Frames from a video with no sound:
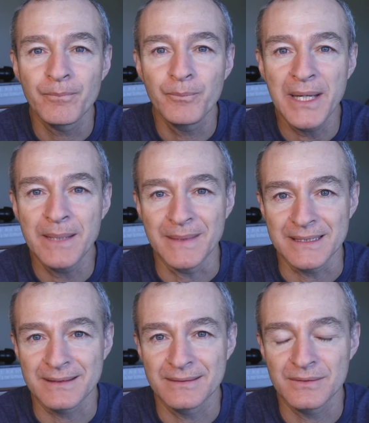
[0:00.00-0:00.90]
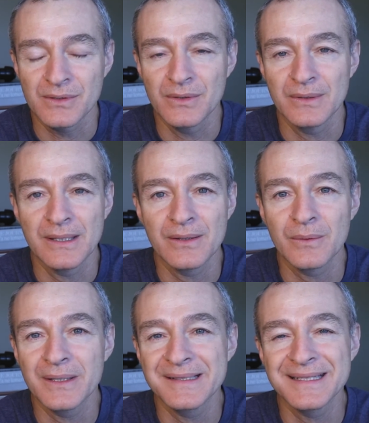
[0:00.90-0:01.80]
payments. So in other
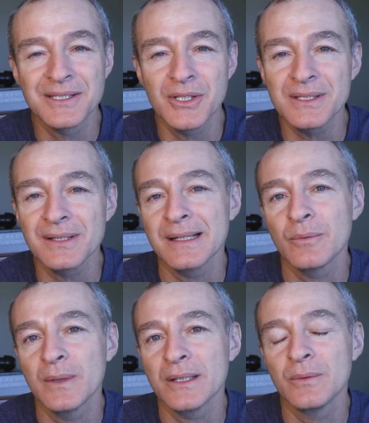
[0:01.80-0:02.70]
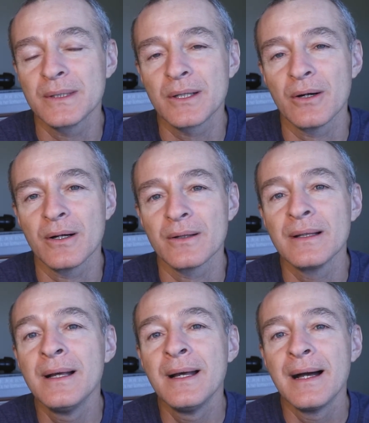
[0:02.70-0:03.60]
words, it's just like what you would
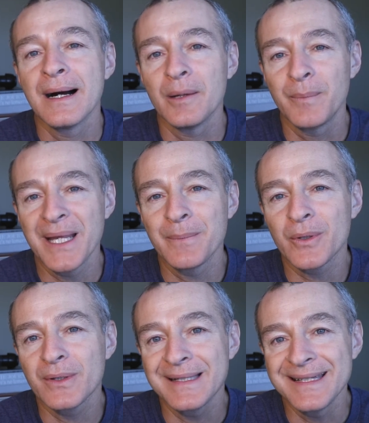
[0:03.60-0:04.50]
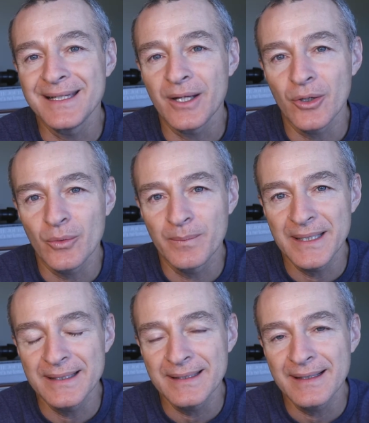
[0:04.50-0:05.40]
call a paper
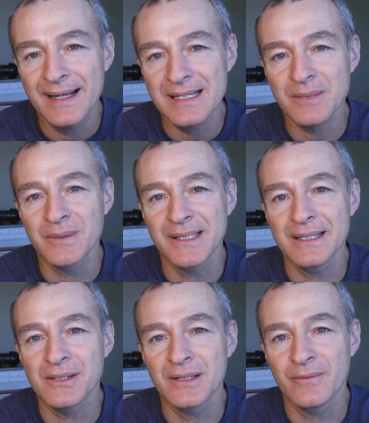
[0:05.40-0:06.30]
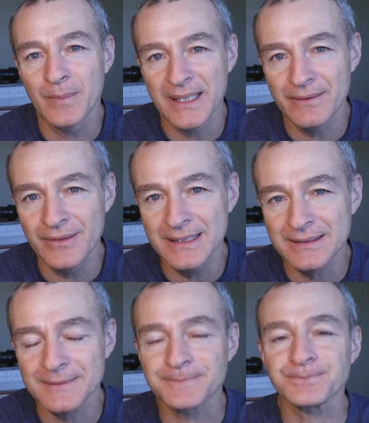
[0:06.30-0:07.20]
EOB, explanation of
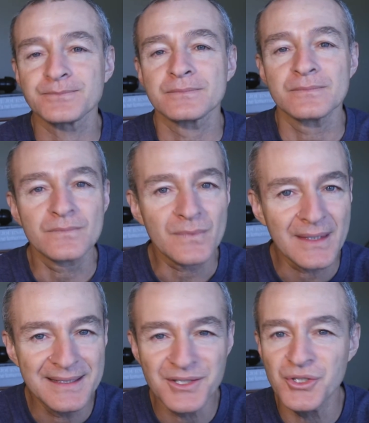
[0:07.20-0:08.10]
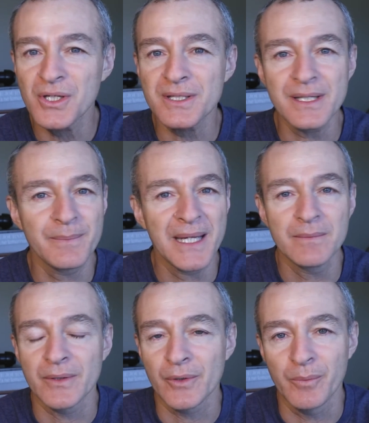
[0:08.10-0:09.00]
benefits. It's just a
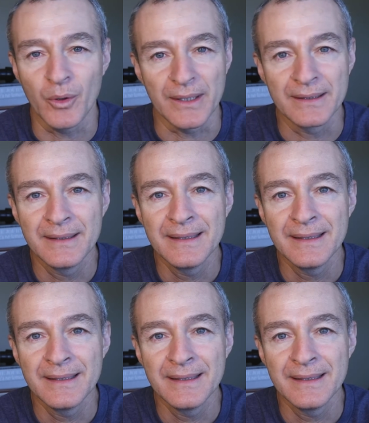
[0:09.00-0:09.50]
payment report.